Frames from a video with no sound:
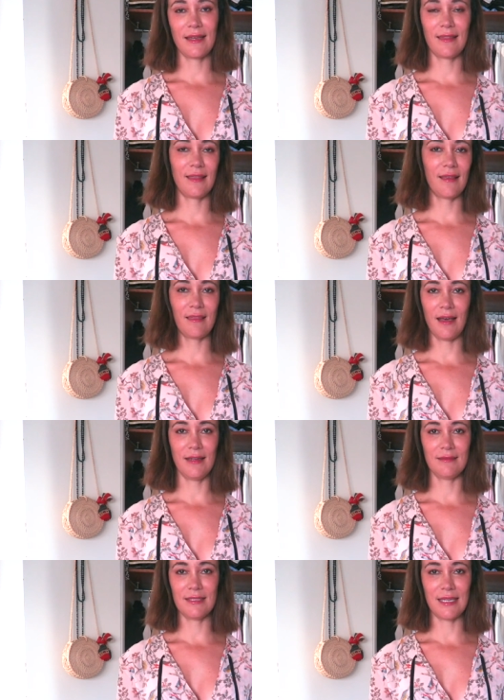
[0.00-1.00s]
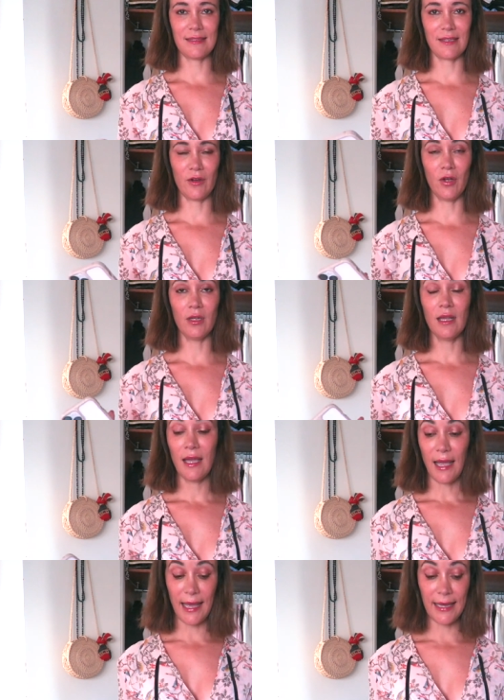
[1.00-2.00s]
I think that says it all.
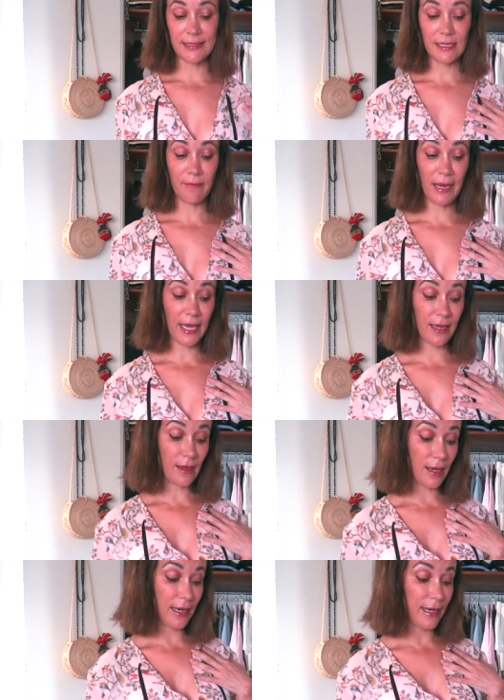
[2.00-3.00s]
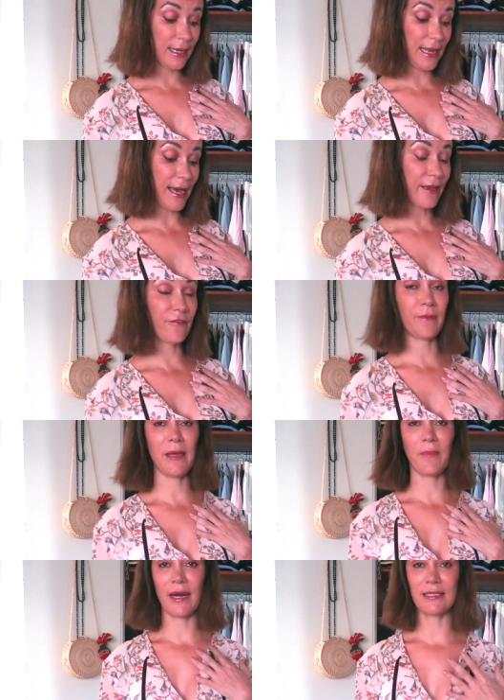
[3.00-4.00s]
And in my uh, life, in my
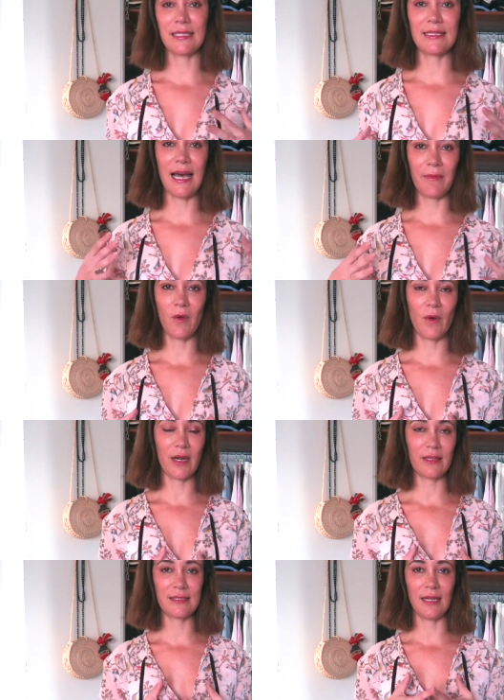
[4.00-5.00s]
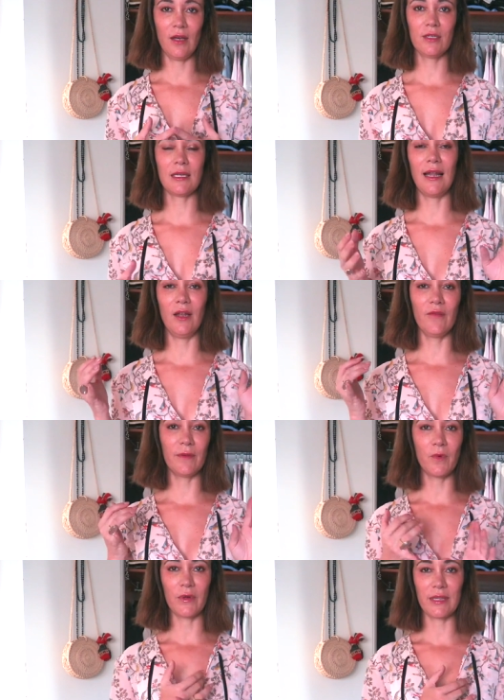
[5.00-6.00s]
practice, I've been wearing these a lot. I love
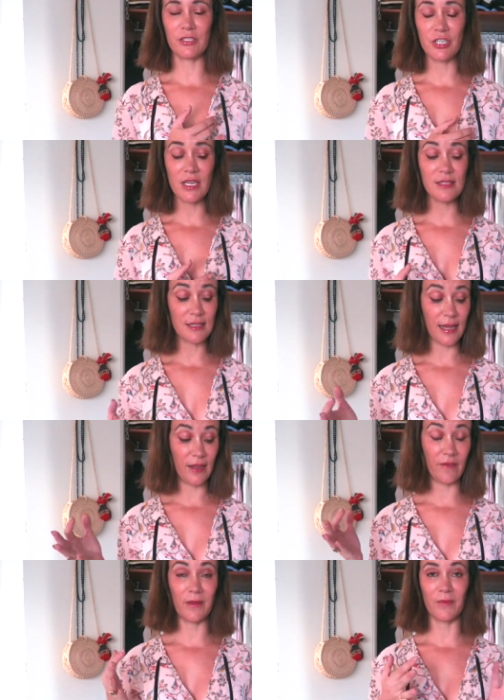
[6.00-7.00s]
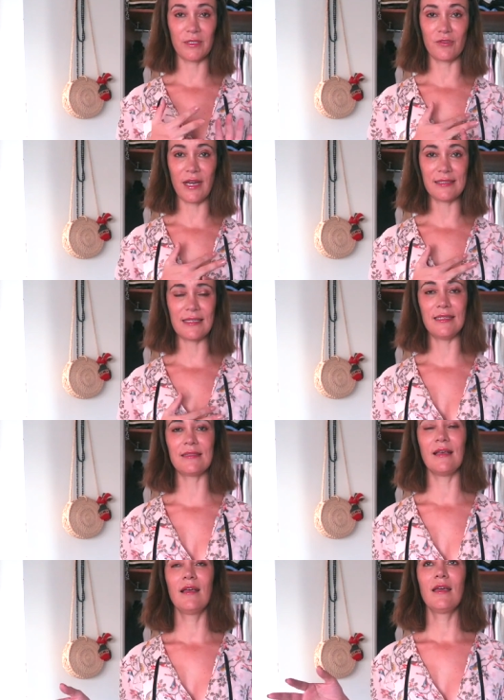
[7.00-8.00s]
them with jeans, I love them with dresses.
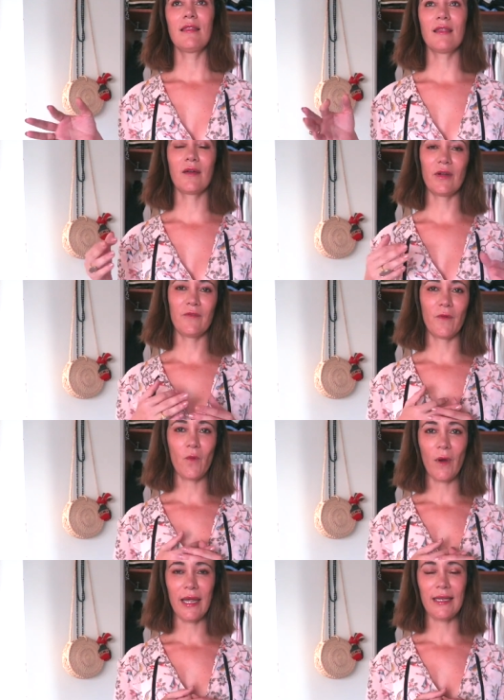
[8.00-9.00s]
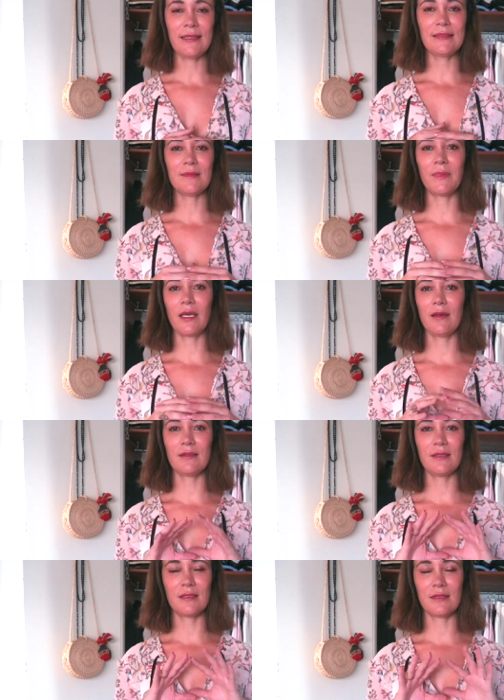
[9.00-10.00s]
They're great for weddings
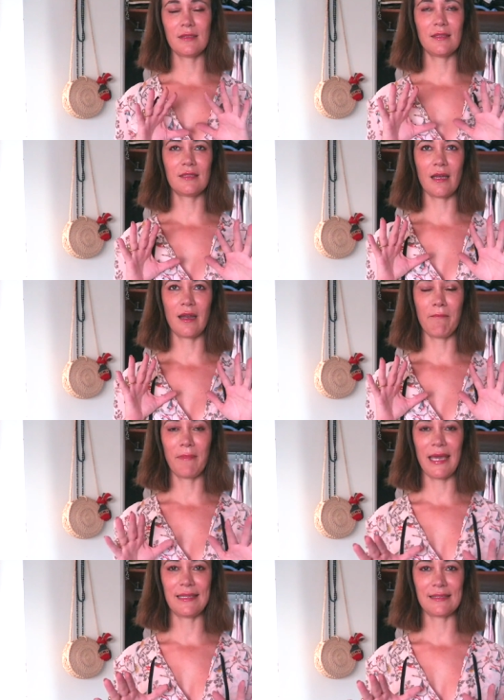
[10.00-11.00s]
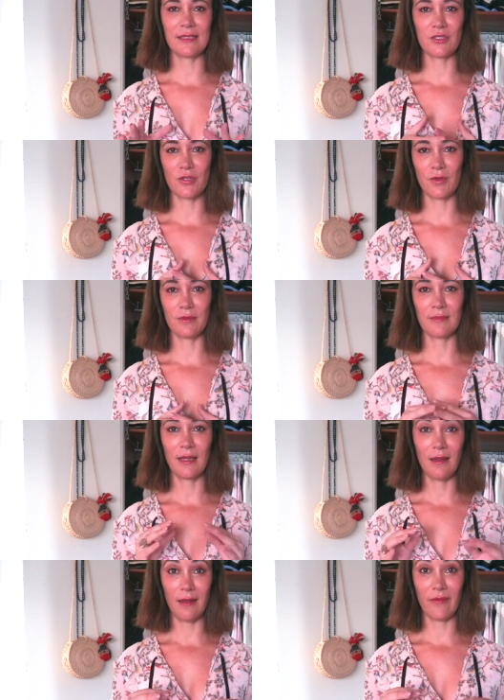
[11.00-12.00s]
because it's such an amazing shoe.
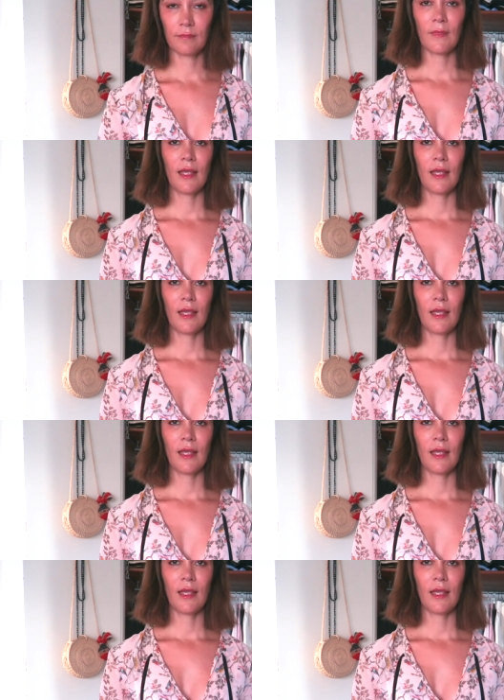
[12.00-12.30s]
Love.